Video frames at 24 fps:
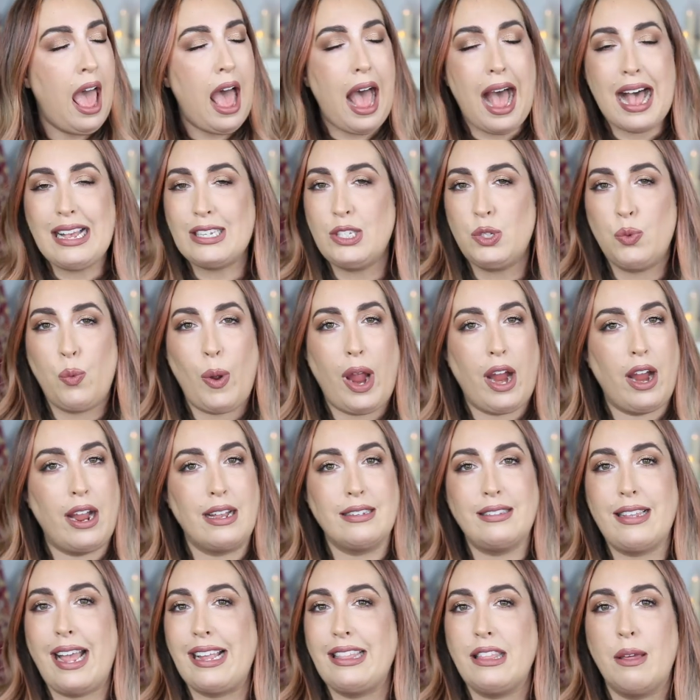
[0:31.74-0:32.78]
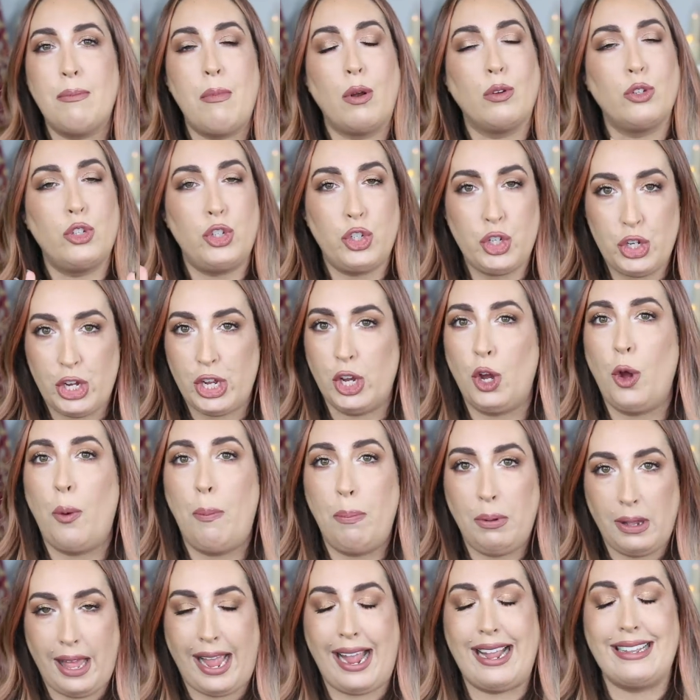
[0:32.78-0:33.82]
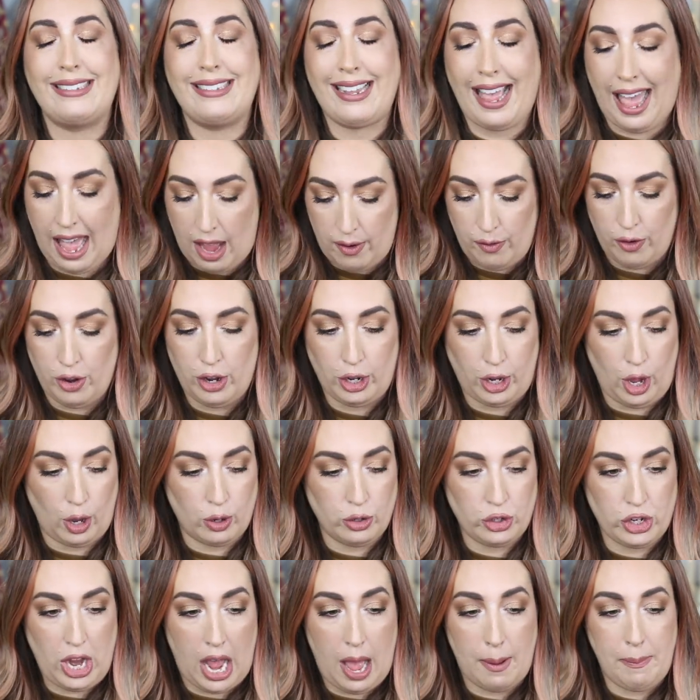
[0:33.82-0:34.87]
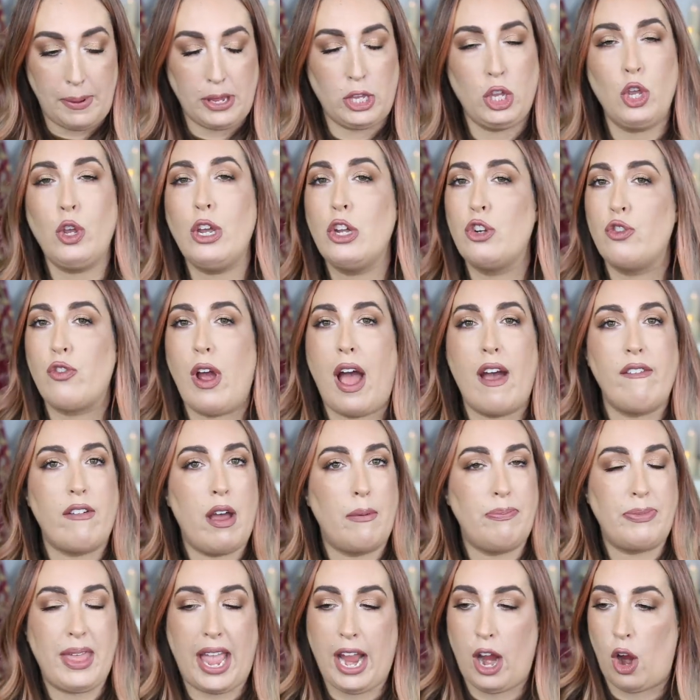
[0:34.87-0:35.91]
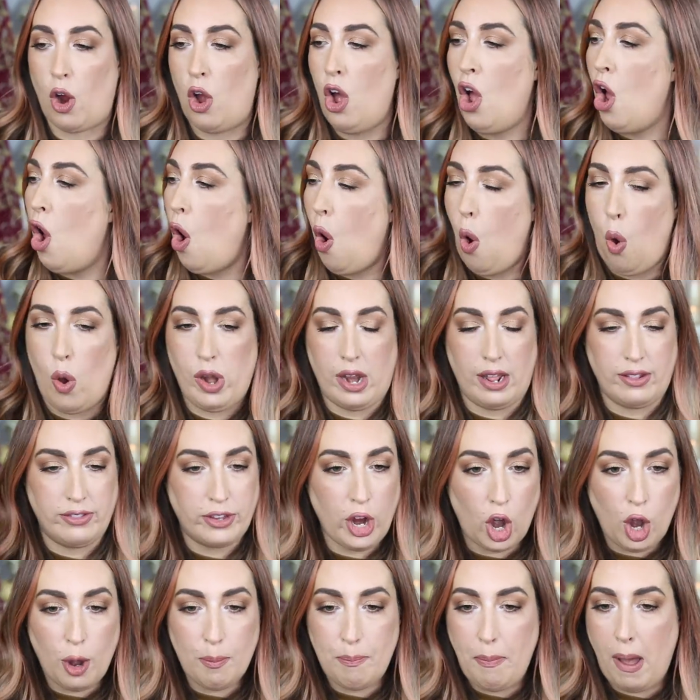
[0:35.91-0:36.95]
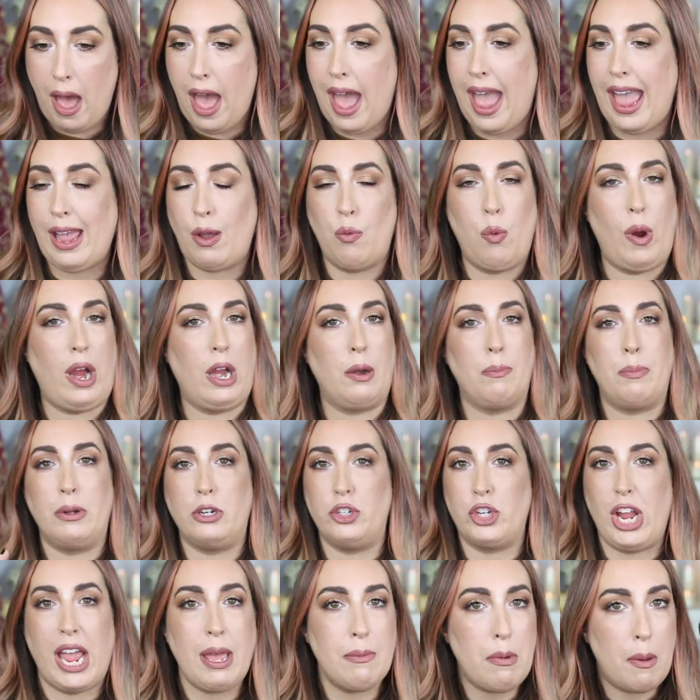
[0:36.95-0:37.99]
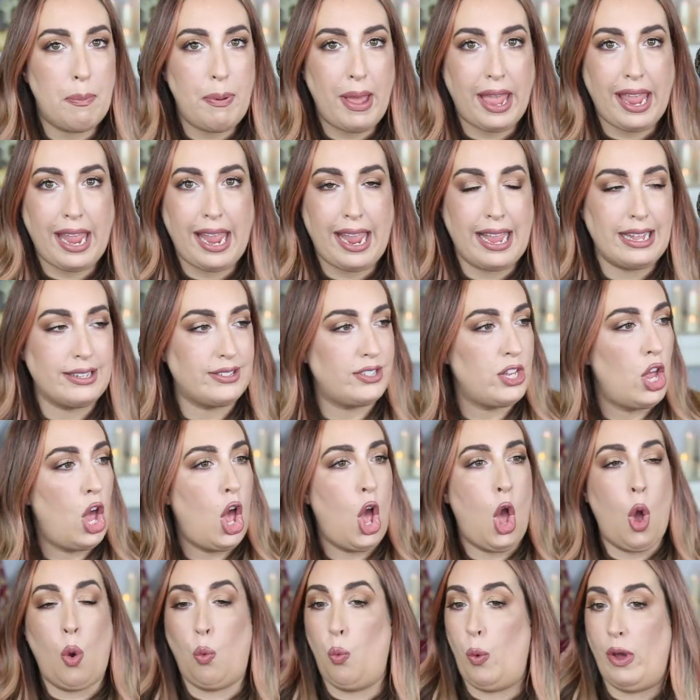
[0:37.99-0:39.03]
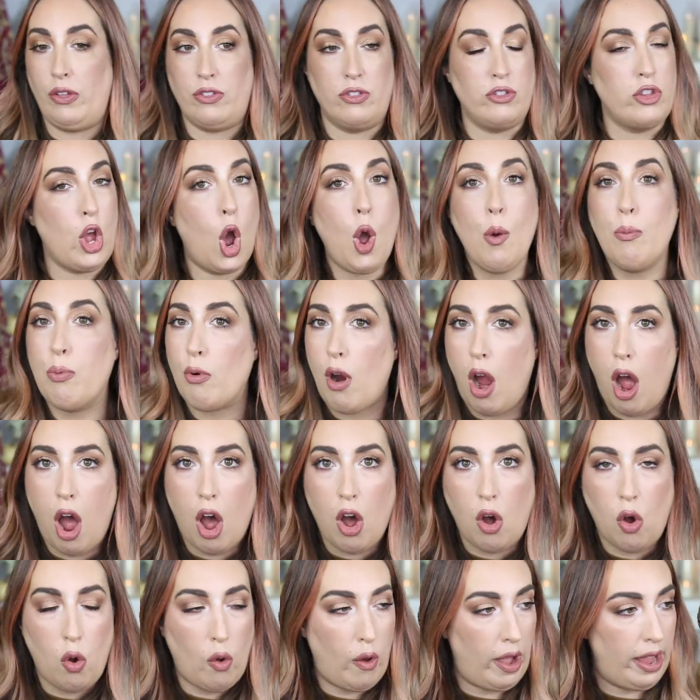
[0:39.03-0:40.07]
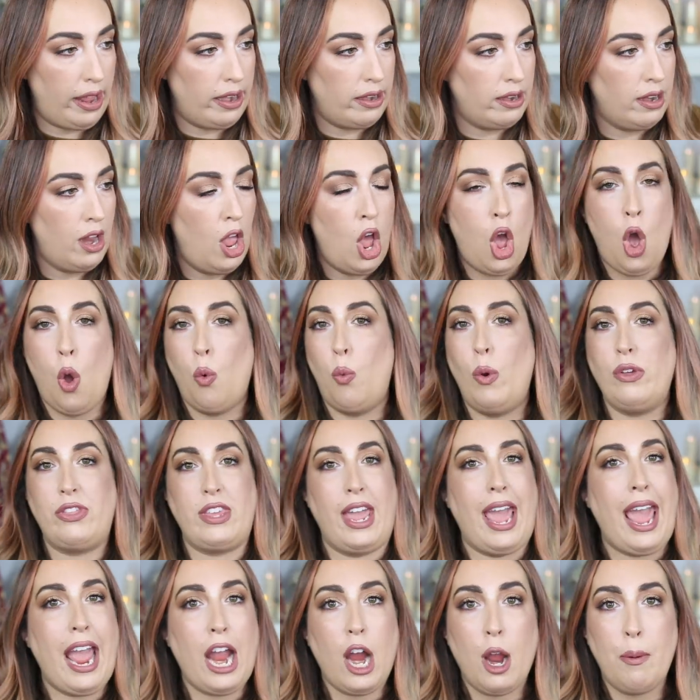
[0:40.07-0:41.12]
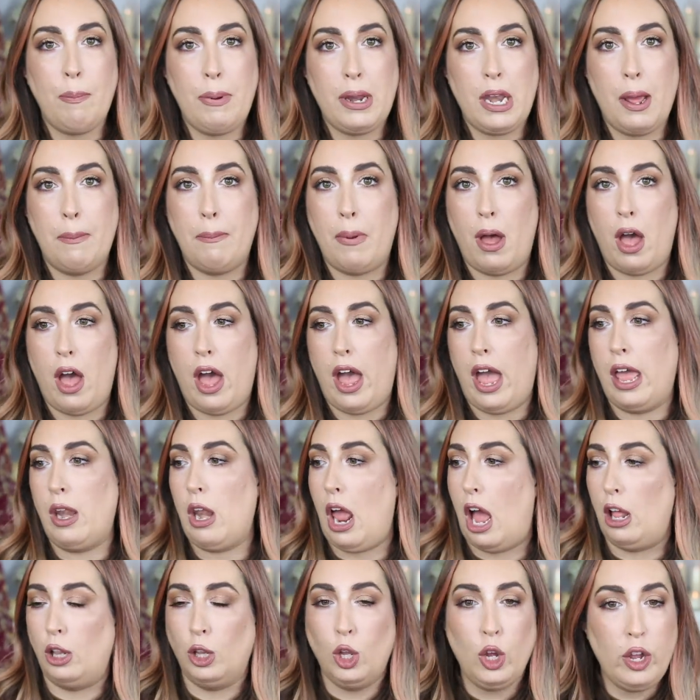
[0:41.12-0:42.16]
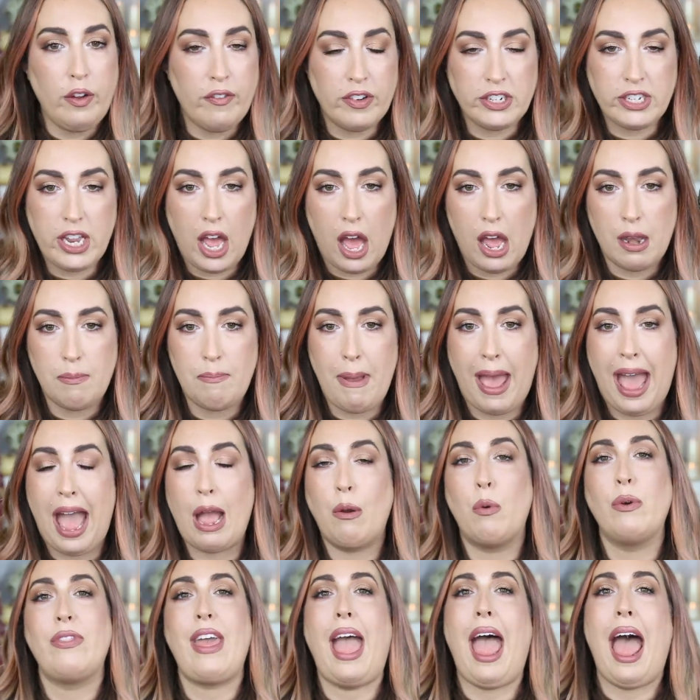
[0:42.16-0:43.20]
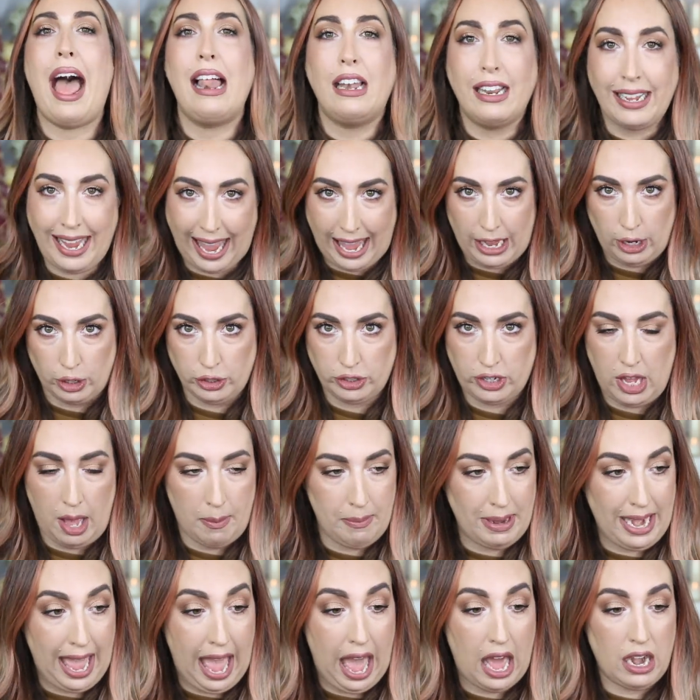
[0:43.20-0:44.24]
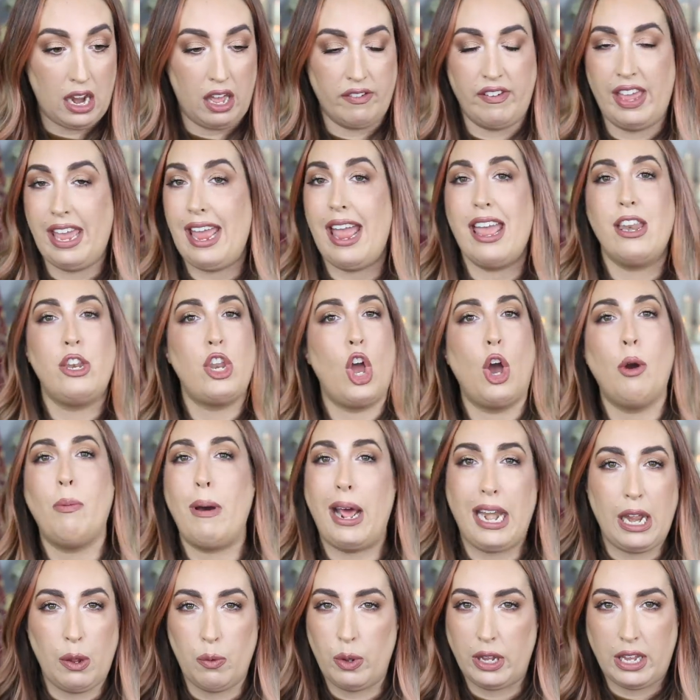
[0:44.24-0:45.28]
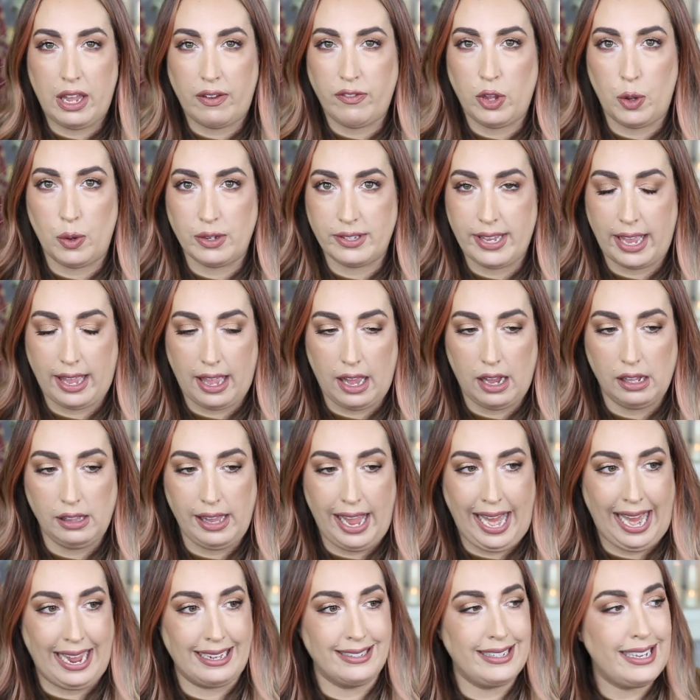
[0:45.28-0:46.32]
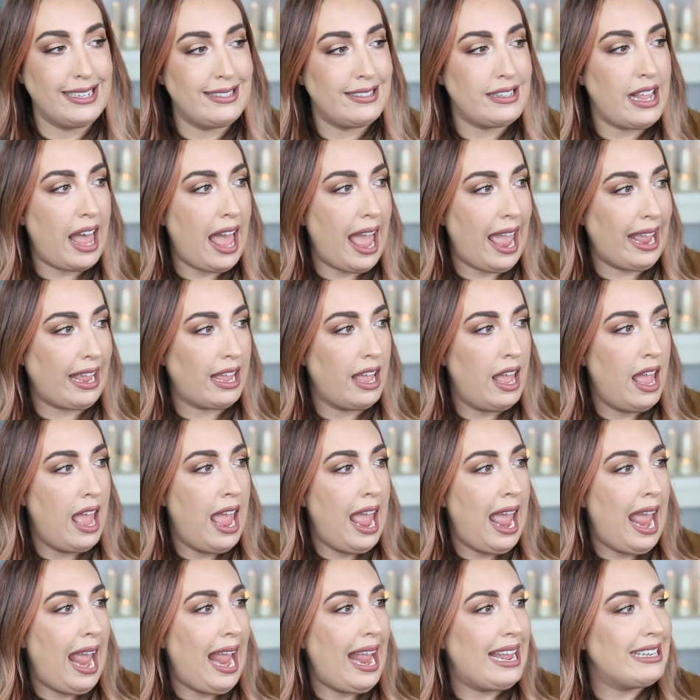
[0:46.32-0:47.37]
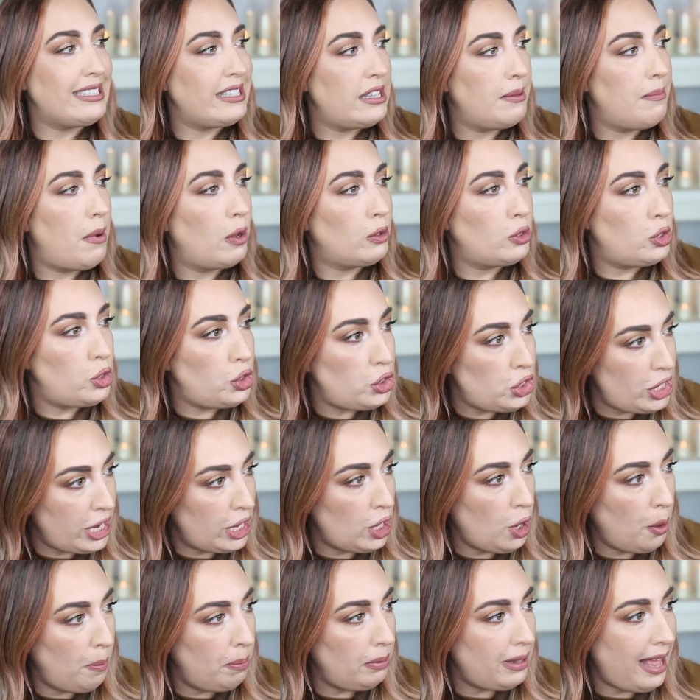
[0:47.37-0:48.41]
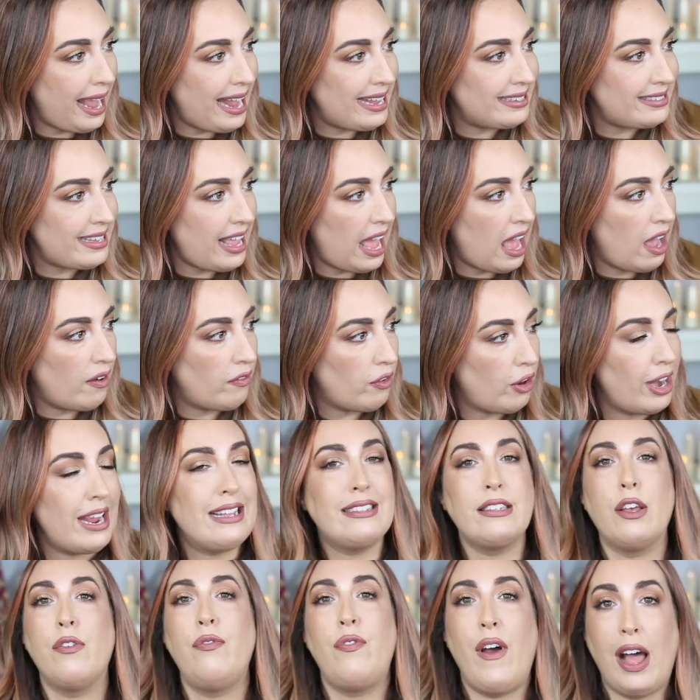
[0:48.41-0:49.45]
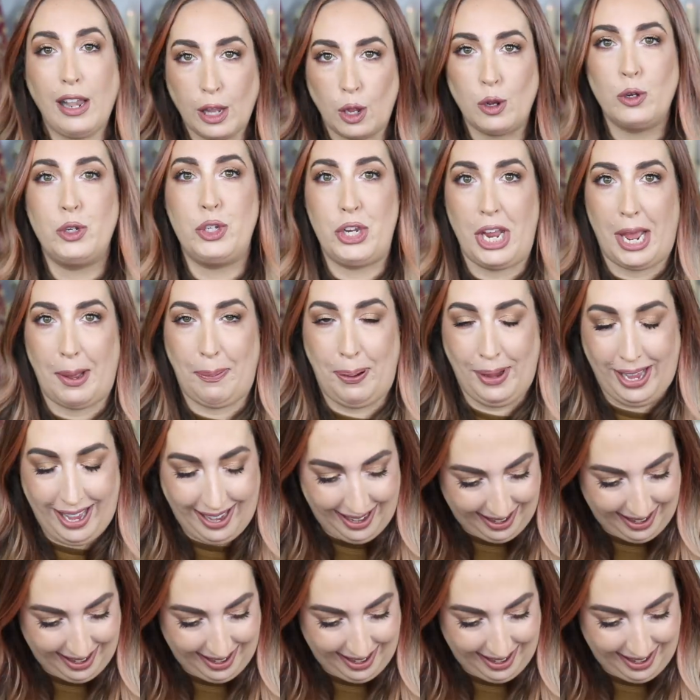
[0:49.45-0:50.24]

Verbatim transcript: I swear, it's like the most chill place ever to go shopping. You could drive up there on a dirt bike, wearing pajama pants, with no bra on, with your hair up in a bun, a Louis Vuitton bag with alligators coming out of it, and nobody would give you a second glance. It's like, it's the most chill place ever. It's a fellowship.